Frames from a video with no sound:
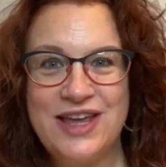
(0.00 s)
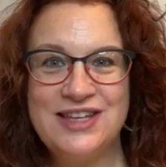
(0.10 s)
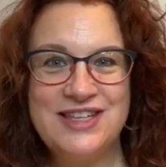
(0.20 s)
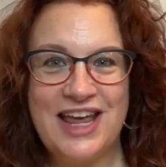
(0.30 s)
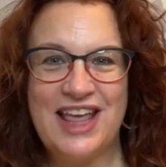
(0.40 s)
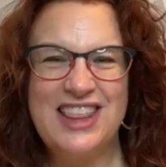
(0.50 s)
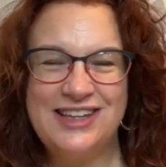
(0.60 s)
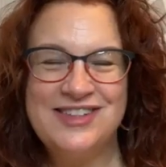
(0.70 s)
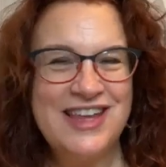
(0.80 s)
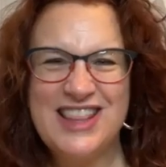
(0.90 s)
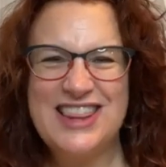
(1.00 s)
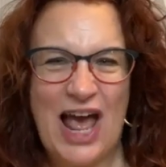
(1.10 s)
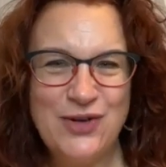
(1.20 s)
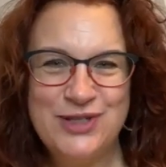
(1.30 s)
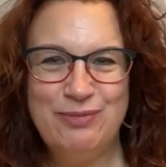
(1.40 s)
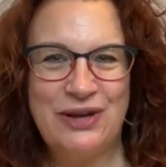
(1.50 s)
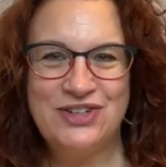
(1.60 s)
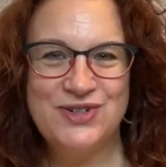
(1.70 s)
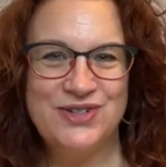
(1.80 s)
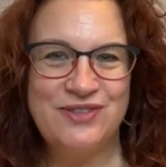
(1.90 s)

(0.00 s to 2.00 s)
We can take a see a thousand pictures